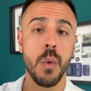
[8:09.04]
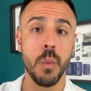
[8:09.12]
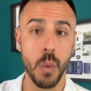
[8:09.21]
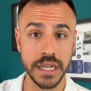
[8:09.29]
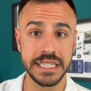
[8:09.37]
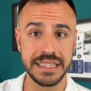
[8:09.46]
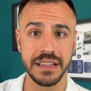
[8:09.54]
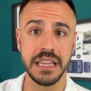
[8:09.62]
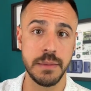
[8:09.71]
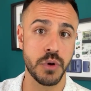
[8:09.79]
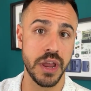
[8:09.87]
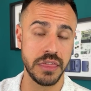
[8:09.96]
once the
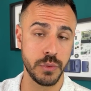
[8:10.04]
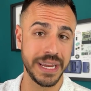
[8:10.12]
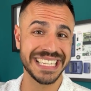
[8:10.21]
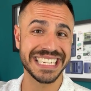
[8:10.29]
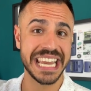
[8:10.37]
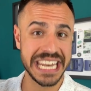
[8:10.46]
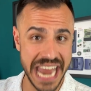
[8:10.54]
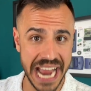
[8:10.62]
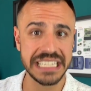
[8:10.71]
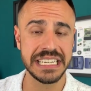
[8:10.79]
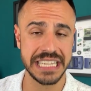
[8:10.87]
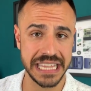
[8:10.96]
Libre 3 is
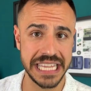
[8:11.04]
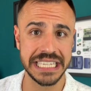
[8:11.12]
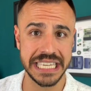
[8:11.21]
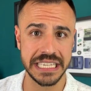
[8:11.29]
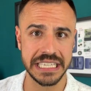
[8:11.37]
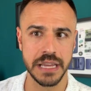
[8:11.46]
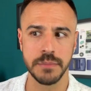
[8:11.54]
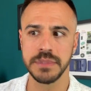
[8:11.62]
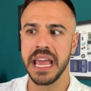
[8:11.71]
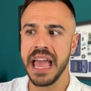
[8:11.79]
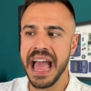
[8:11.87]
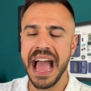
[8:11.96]
connected to these
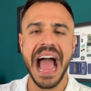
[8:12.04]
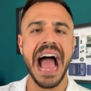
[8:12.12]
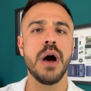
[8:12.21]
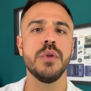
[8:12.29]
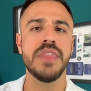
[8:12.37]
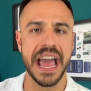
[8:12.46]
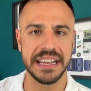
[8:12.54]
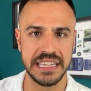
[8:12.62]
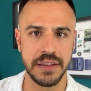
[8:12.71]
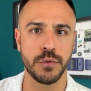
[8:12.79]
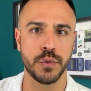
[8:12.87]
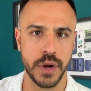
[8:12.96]
systems, how that
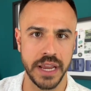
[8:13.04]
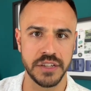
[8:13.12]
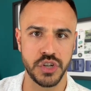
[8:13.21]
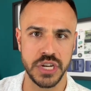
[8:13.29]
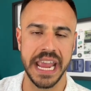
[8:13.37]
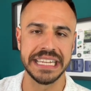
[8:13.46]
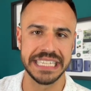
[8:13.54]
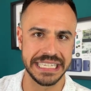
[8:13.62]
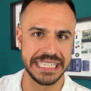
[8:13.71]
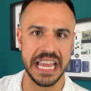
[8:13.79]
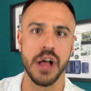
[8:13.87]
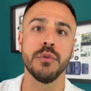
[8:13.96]
differentiates
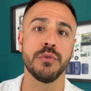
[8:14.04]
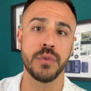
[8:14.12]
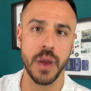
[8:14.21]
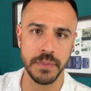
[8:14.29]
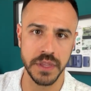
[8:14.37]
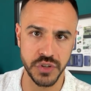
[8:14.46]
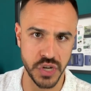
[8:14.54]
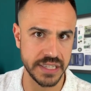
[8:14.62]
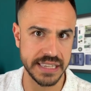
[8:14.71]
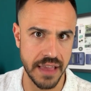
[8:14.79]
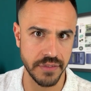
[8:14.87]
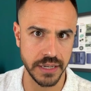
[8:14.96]
itself from the
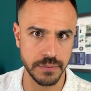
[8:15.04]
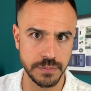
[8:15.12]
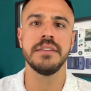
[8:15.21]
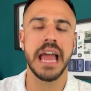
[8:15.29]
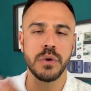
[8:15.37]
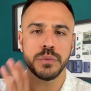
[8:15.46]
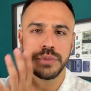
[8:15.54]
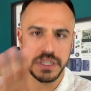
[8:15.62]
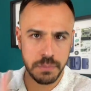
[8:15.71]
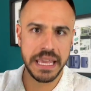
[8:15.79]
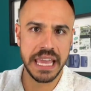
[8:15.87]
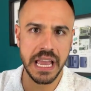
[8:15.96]
G7. Now,
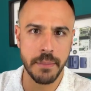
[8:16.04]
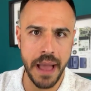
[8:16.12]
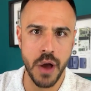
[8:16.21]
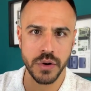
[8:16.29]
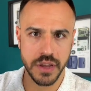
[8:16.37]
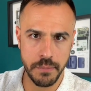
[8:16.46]
speaking about